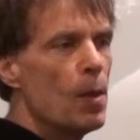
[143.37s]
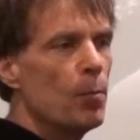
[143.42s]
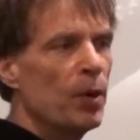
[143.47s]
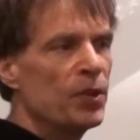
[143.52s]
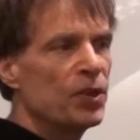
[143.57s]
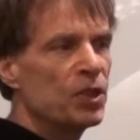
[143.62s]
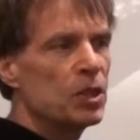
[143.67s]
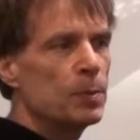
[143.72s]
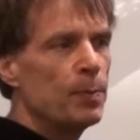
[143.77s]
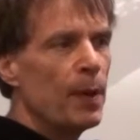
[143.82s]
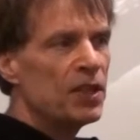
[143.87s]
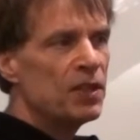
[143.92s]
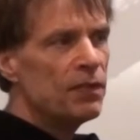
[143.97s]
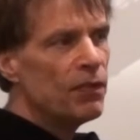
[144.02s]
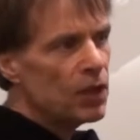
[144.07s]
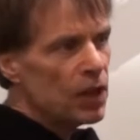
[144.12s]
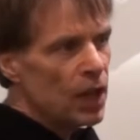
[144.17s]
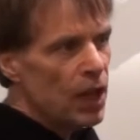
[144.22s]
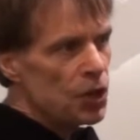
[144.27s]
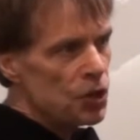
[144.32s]
but the
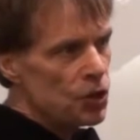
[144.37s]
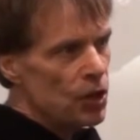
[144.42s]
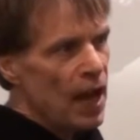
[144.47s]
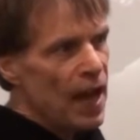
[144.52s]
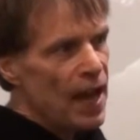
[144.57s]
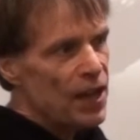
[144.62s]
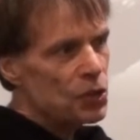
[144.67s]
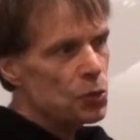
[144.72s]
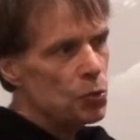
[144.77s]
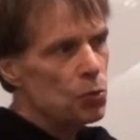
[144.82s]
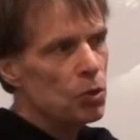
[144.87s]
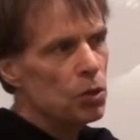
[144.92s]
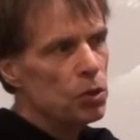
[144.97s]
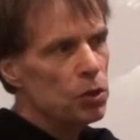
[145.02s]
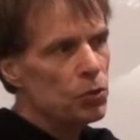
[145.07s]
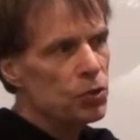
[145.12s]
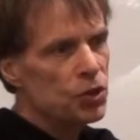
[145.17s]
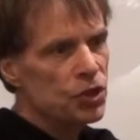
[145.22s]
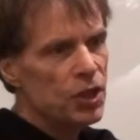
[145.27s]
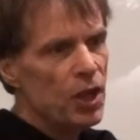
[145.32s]
specification has to
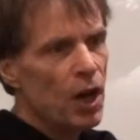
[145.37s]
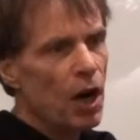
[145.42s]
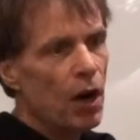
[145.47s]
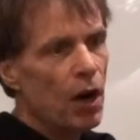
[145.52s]
include CRI.